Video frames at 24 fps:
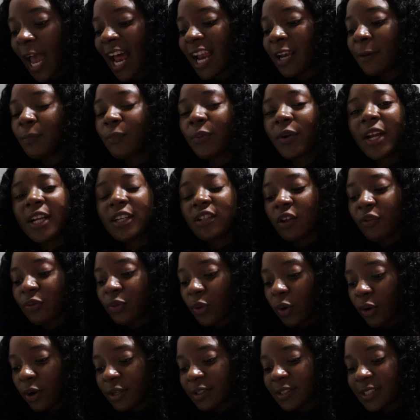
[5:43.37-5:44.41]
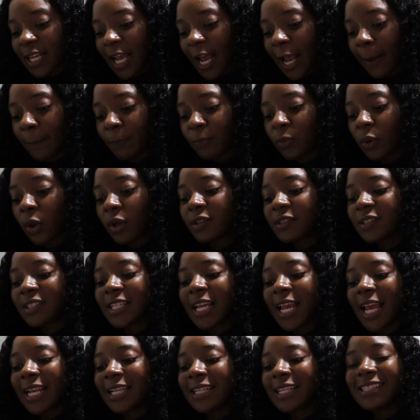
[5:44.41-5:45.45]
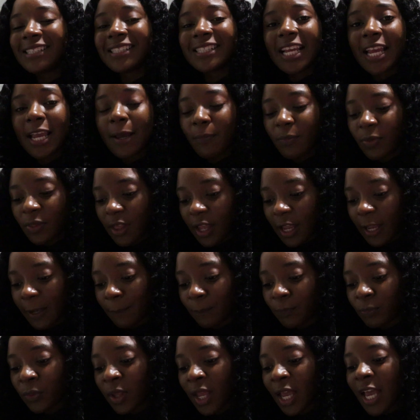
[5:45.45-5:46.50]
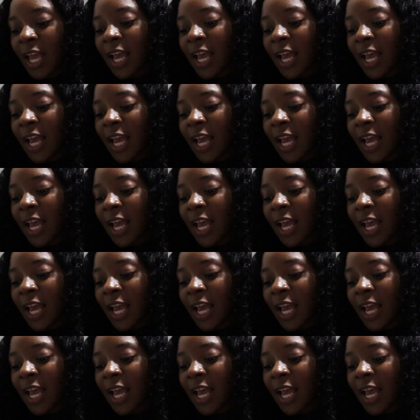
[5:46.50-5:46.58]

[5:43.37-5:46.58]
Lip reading: and prayed the third time, saying the same thing.